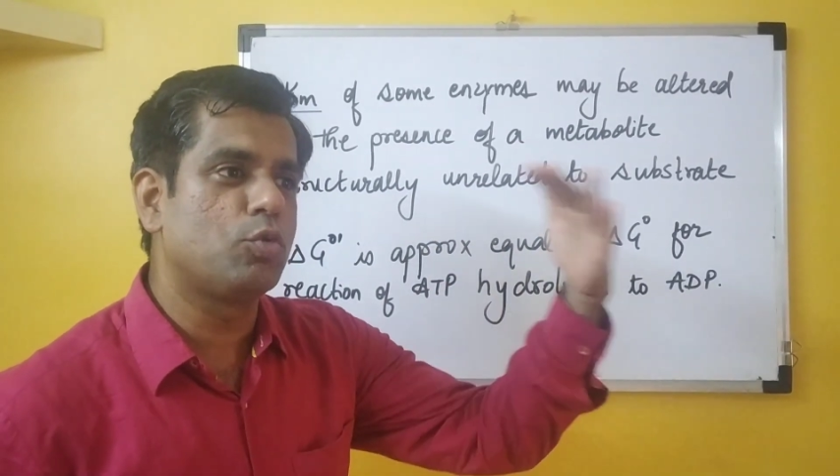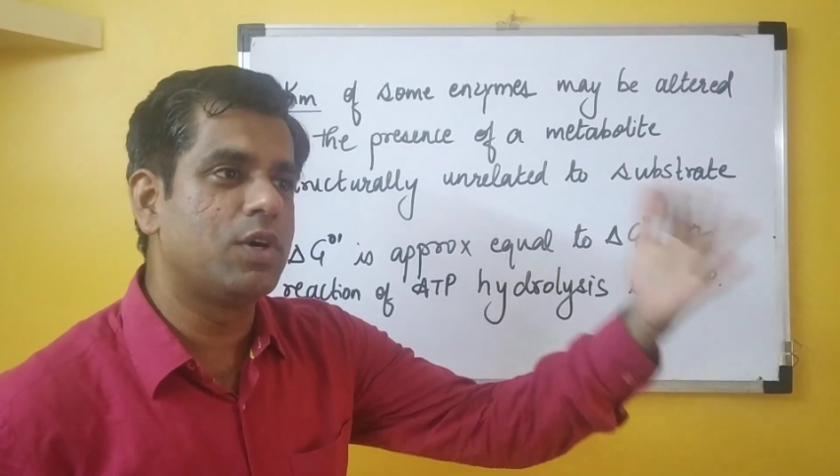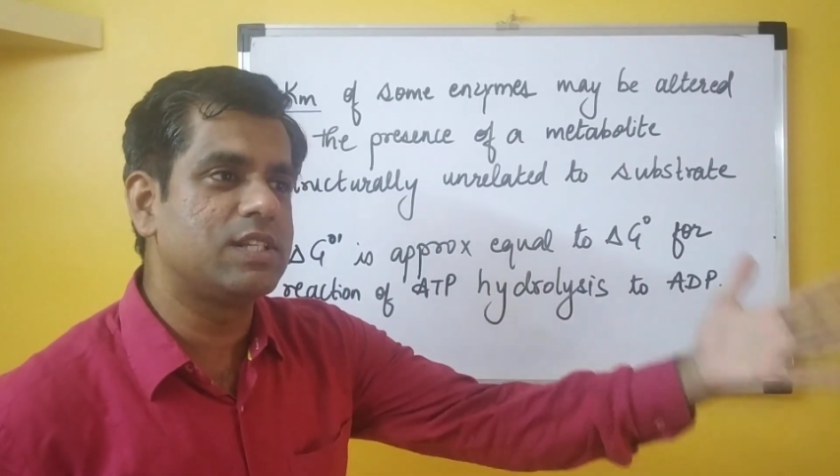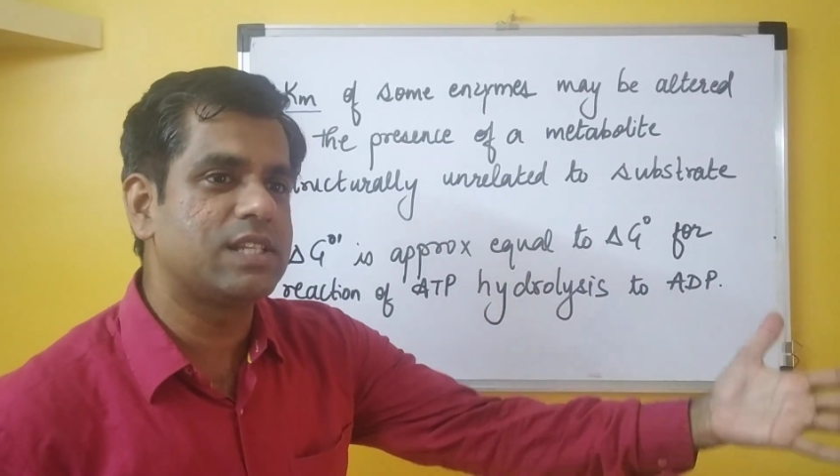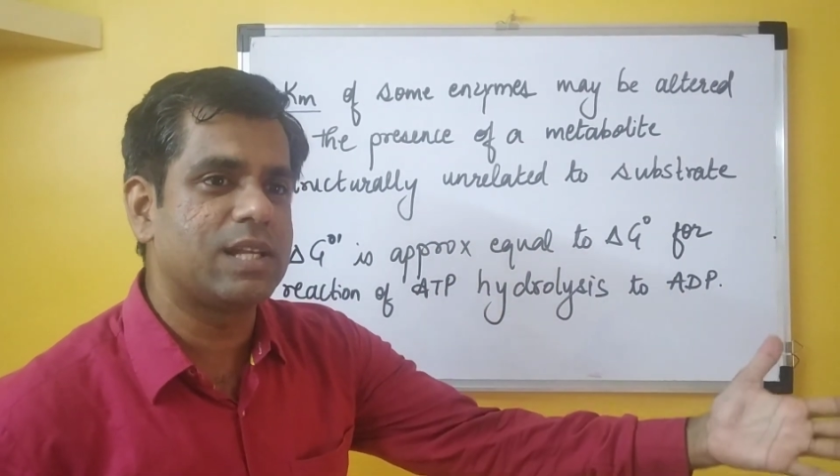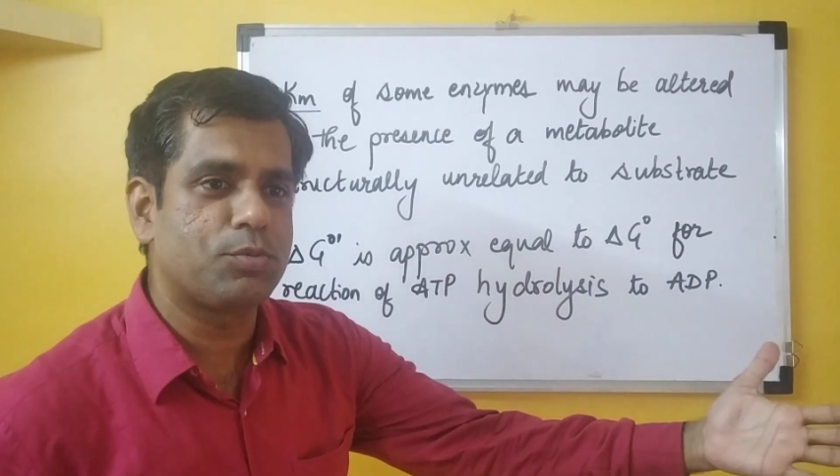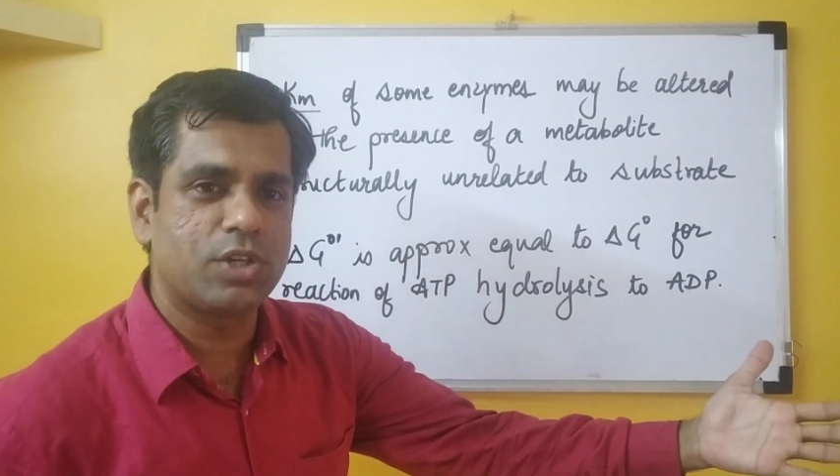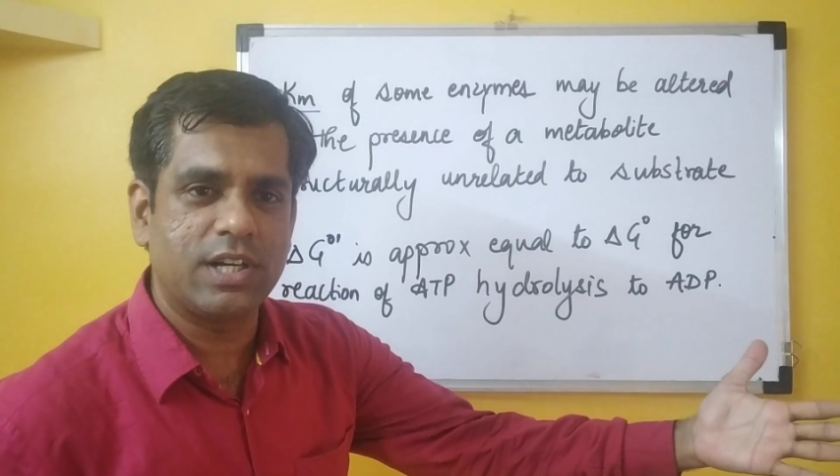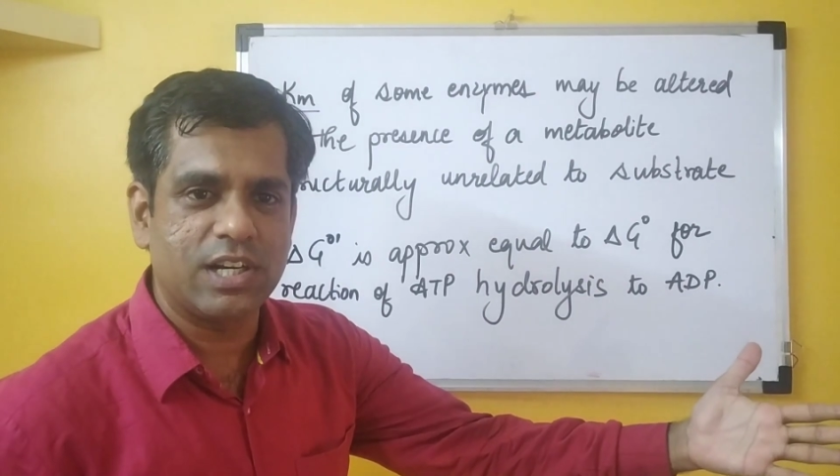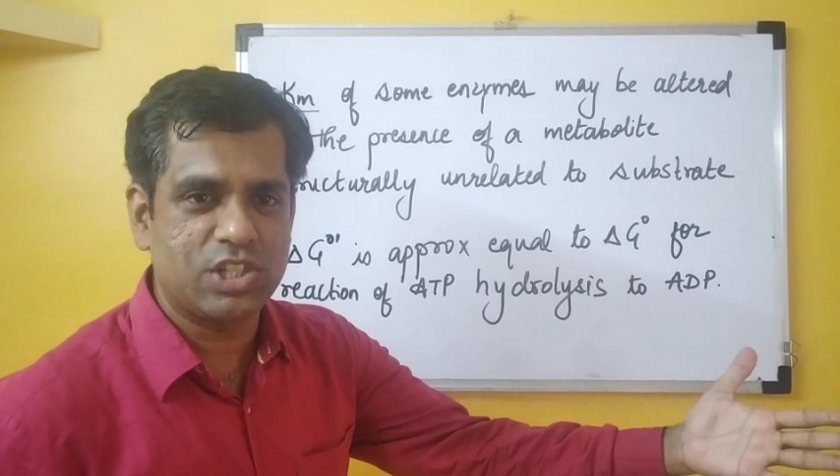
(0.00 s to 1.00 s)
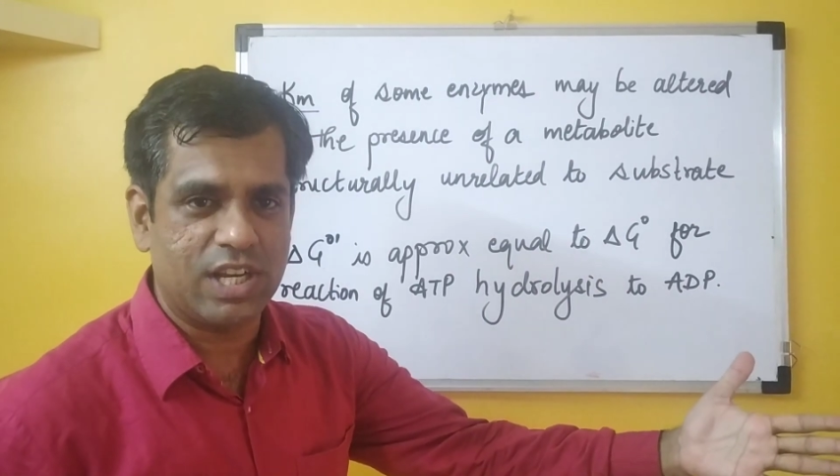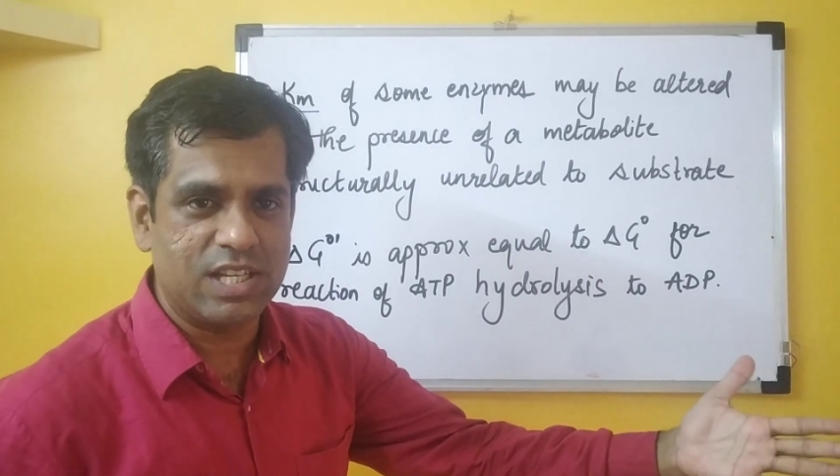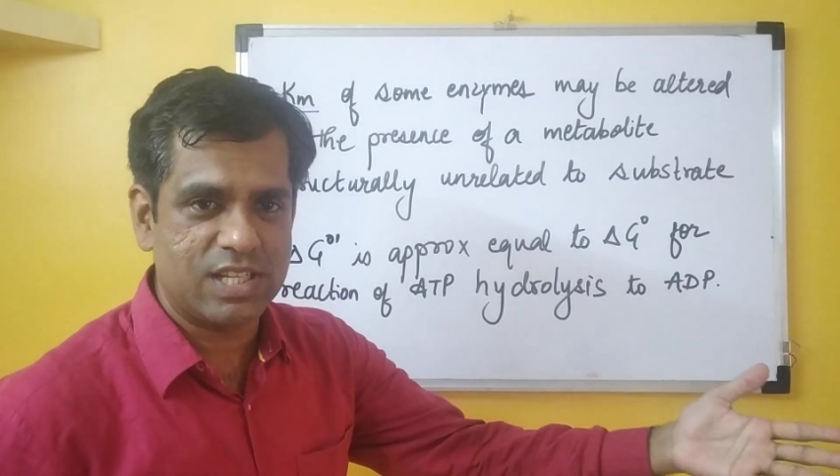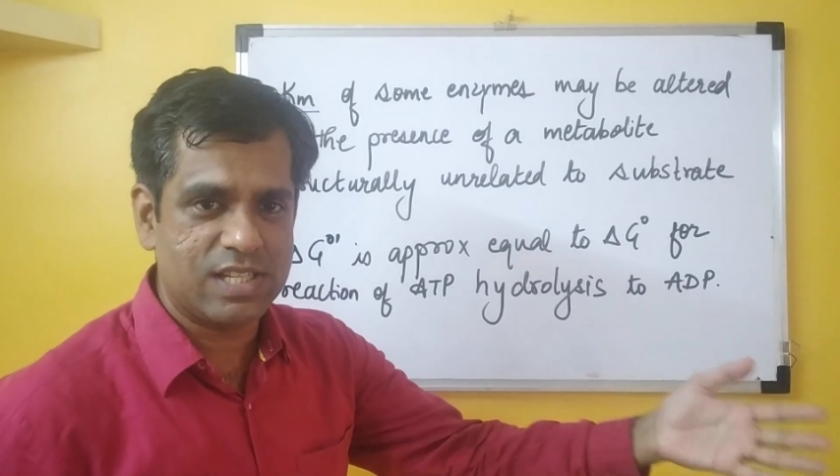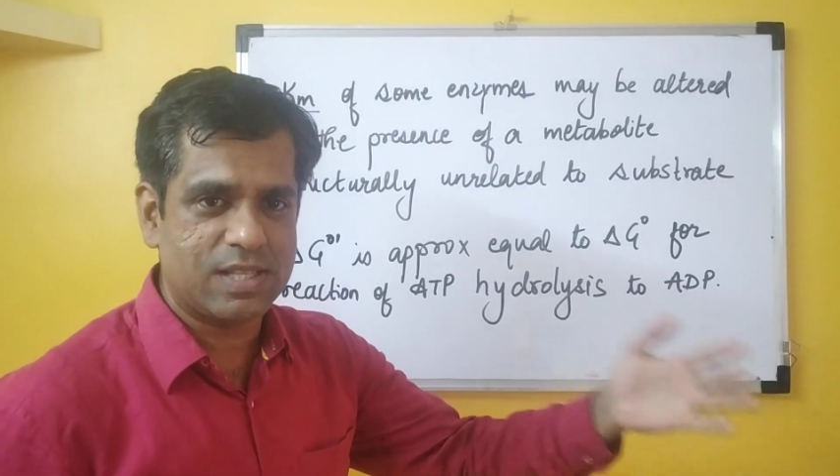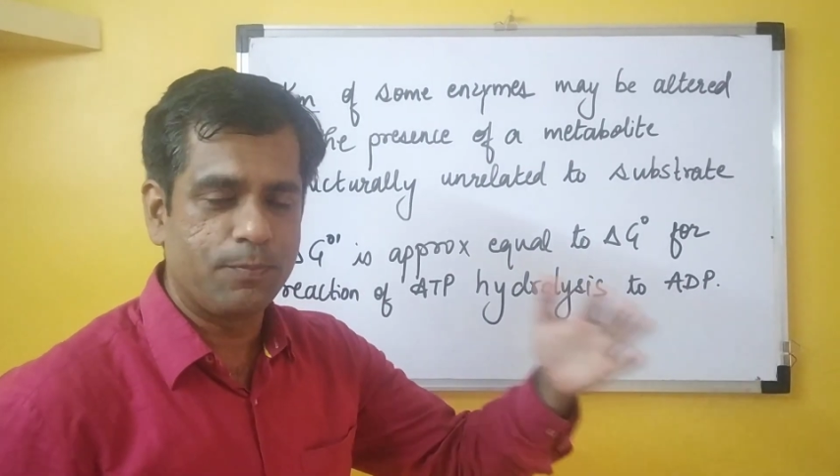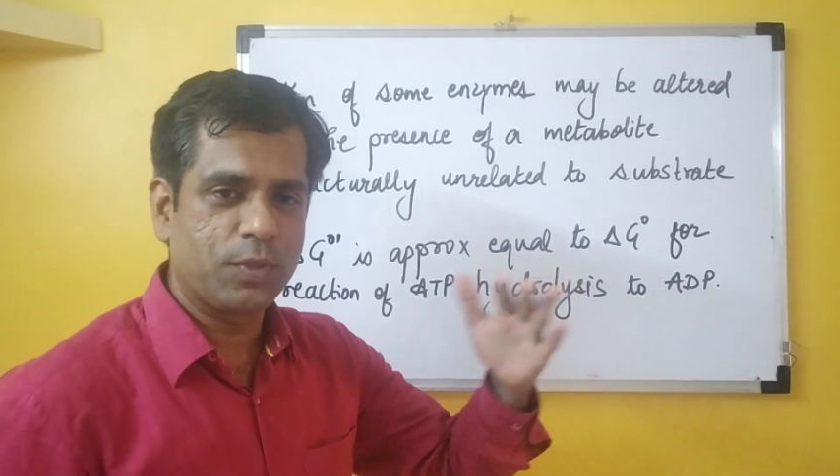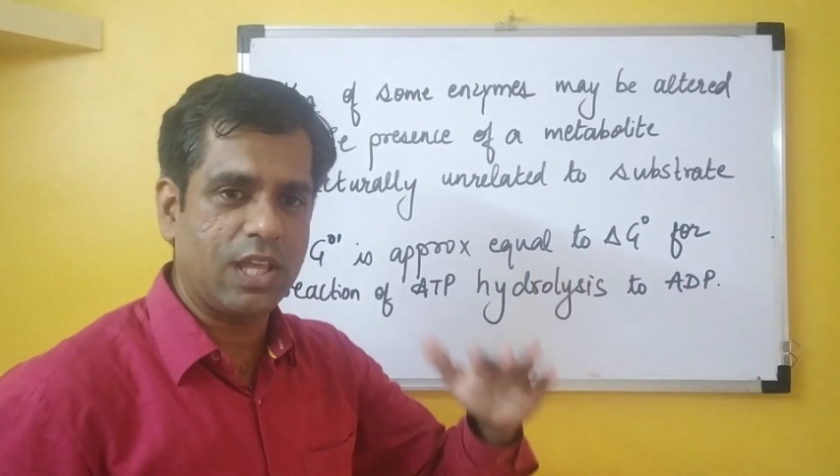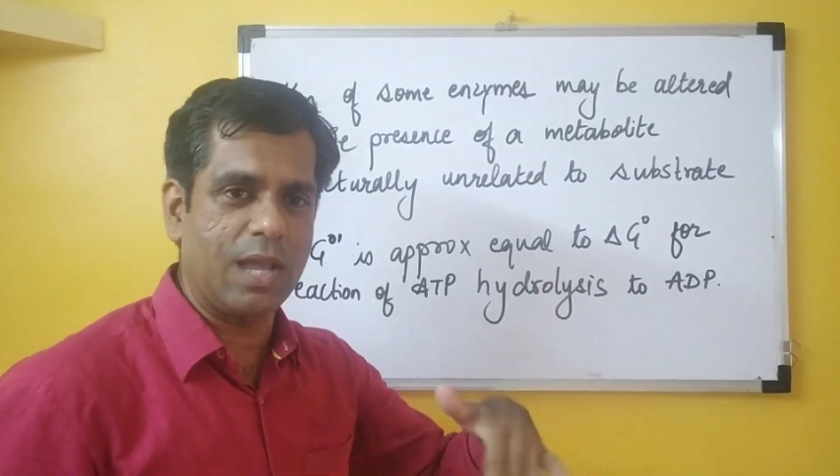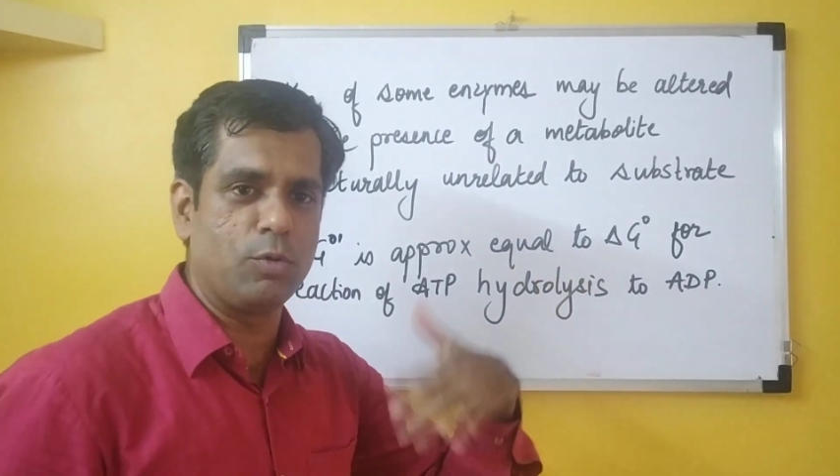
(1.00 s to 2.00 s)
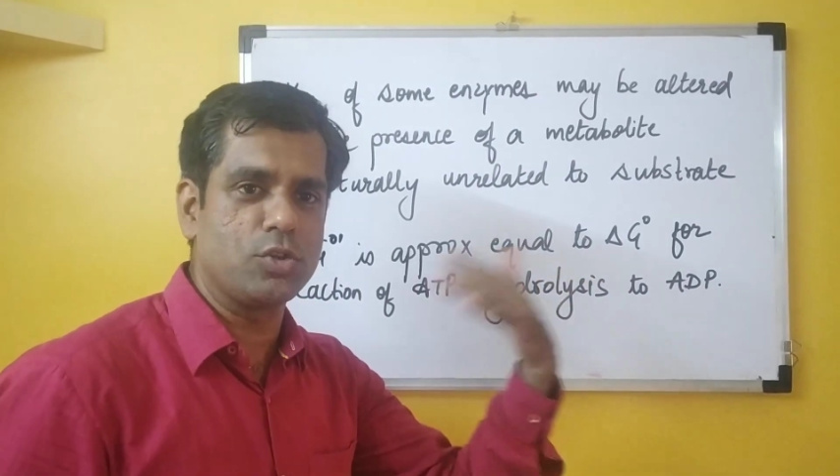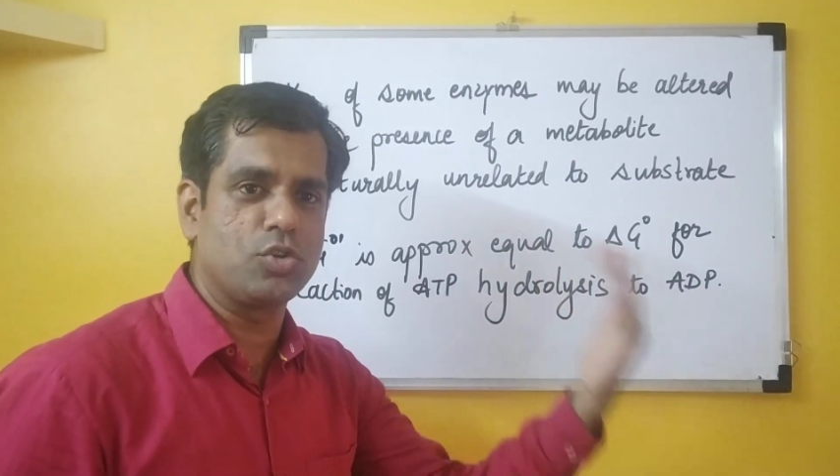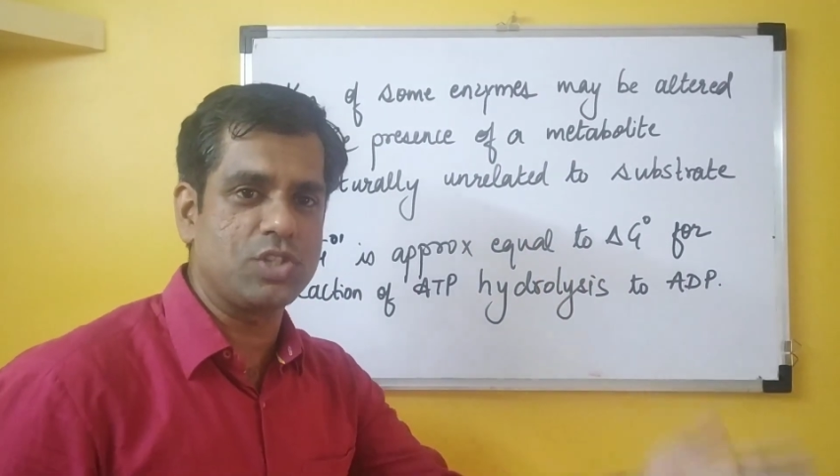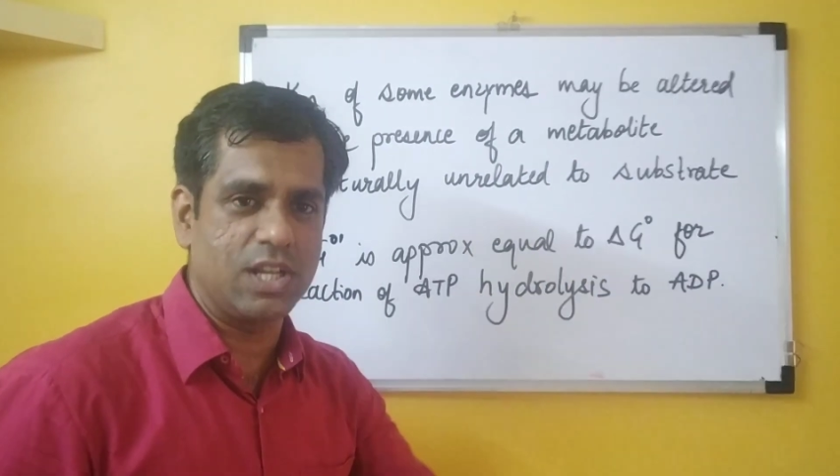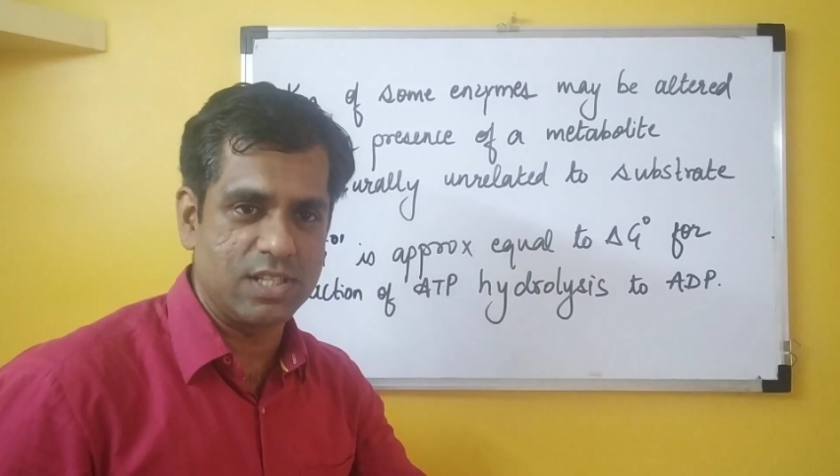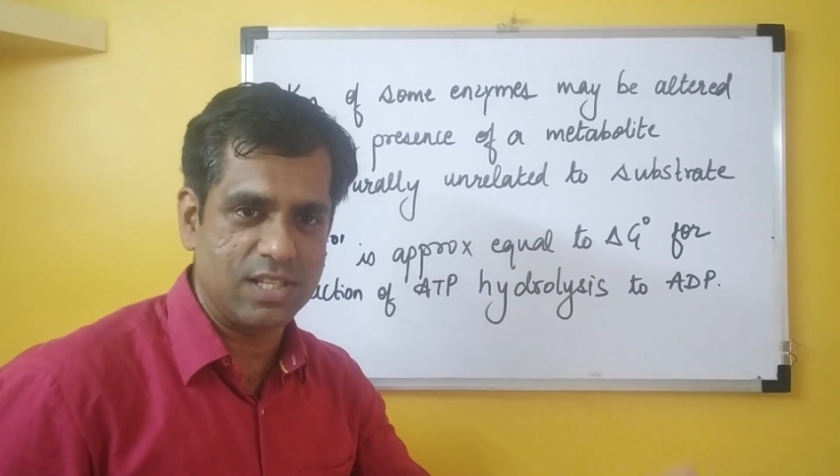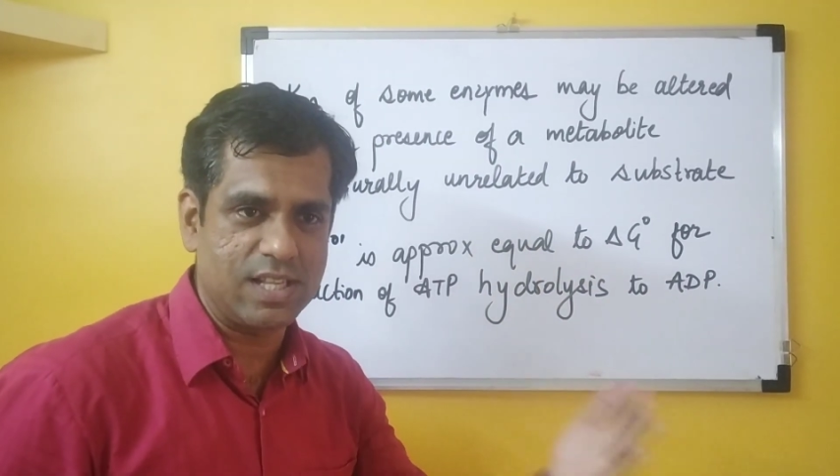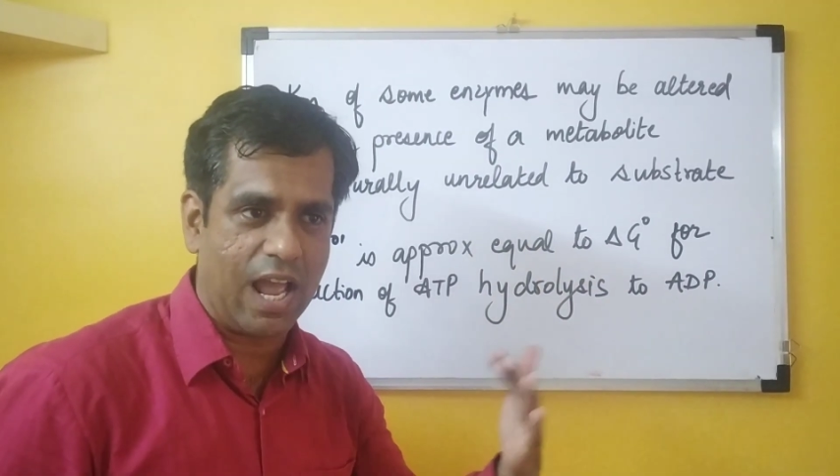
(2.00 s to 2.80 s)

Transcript: towards the substrate it changes, Km also changes.